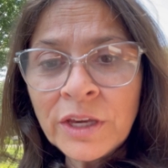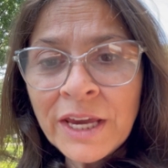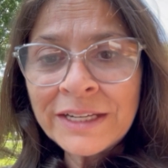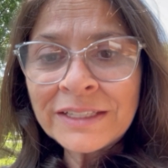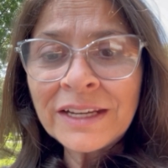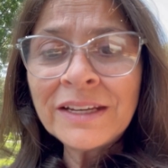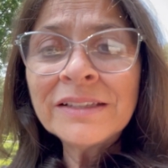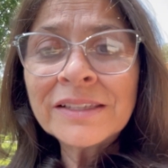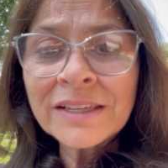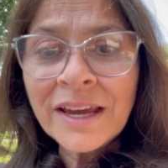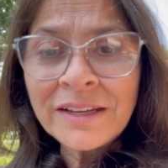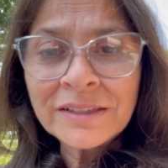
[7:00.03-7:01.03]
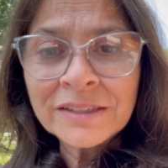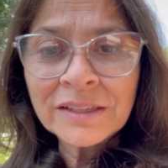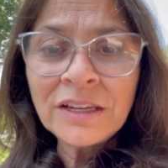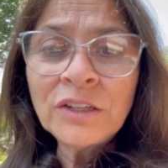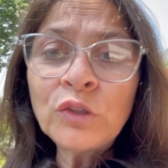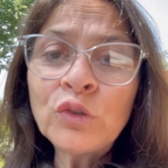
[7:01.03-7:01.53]
get insights
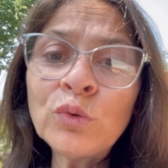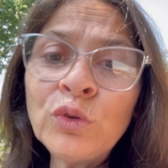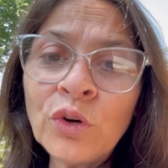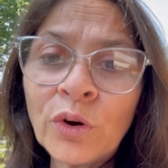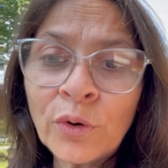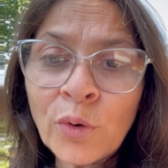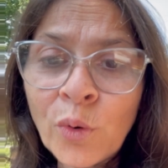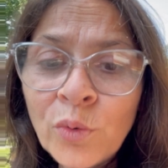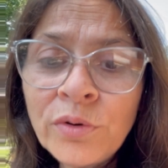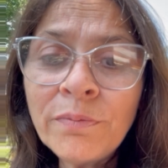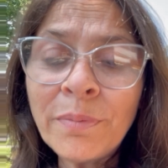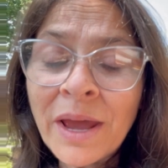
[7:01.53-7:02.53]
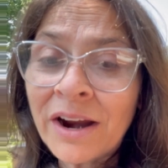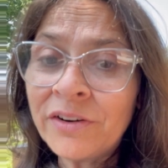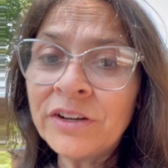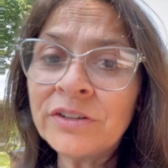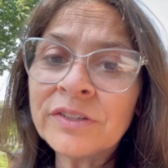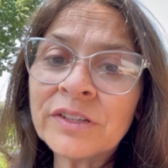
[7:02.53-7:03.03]
into your own
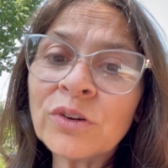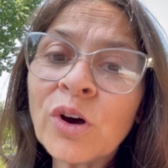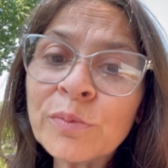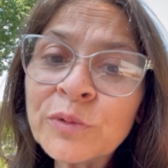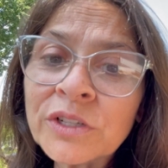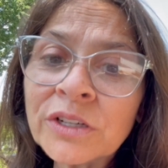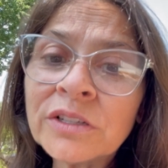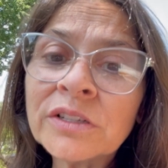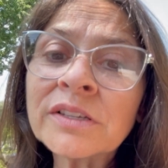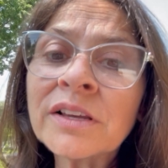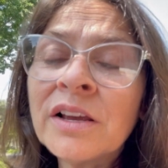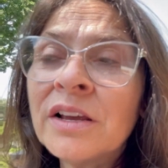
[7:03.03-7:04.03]
barriers and obstacles,